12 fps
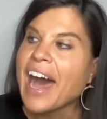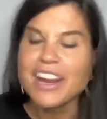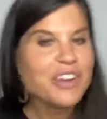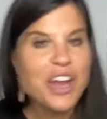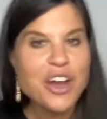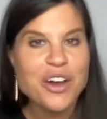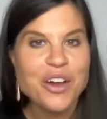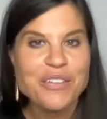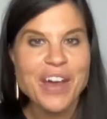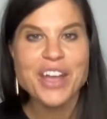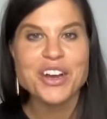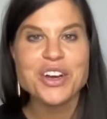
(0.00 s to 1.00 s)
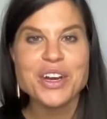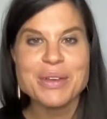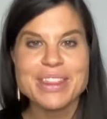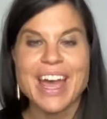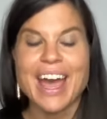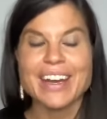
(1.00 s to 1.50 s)
I don't know if I agree
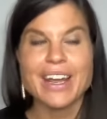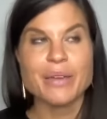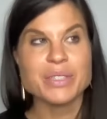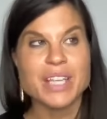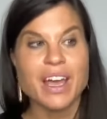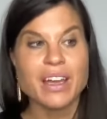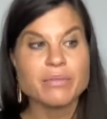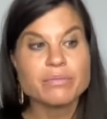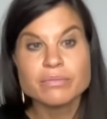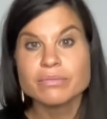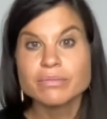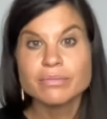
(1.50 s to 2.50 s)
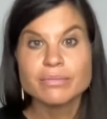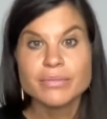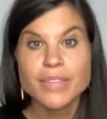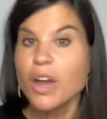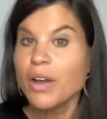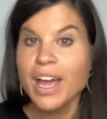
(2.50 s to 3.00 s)
with that. And I was like,
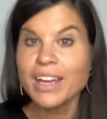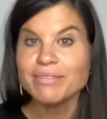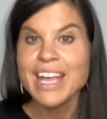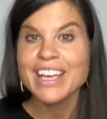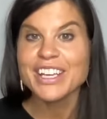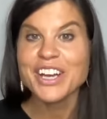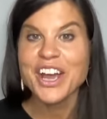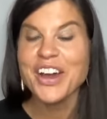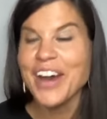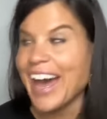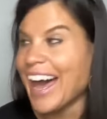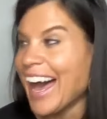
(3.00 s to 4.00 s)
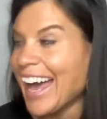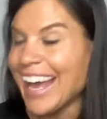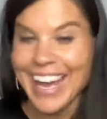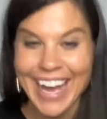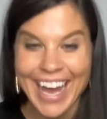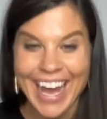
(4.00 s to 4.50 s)
okay. You know,
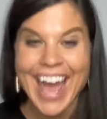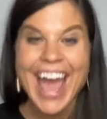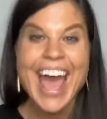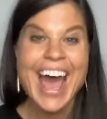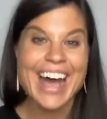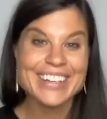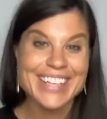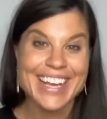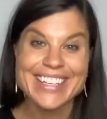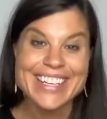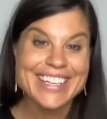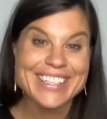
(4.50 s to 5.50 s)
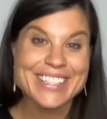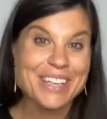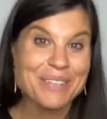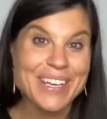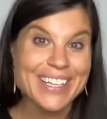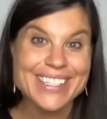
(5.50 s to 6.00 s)
I was like,
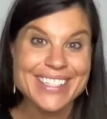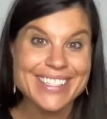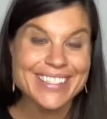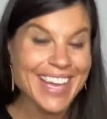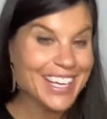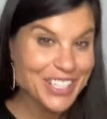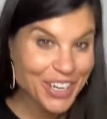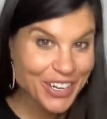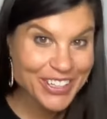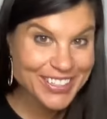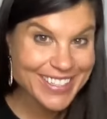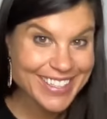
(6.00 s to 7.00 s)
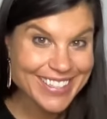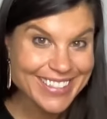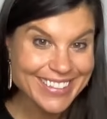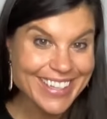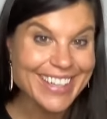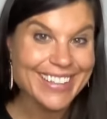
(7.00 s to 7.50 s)
some kids take turns
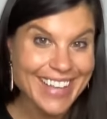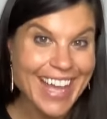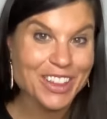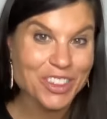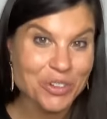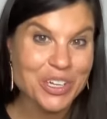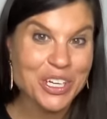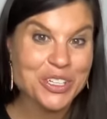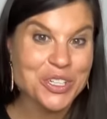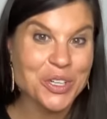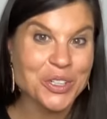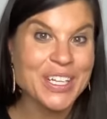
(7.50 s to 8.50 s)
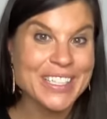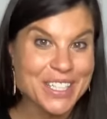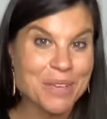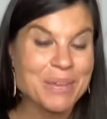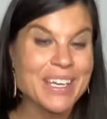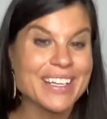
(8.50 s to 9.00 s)
at 3 years old and
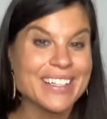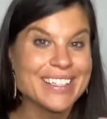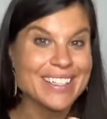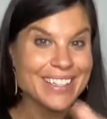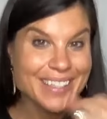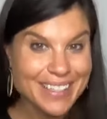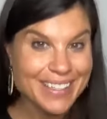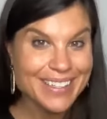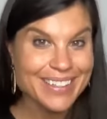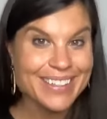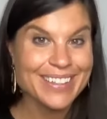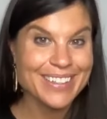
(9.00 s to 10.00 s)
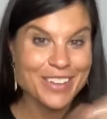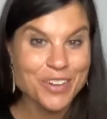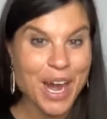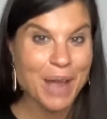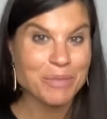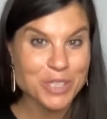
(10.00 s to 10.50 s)
some kids
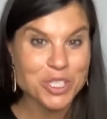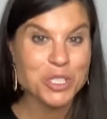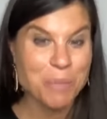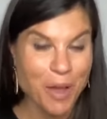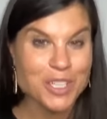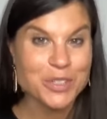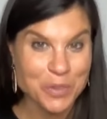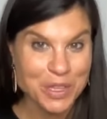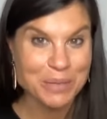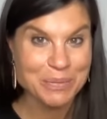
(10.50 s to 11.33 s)
grab the juice box for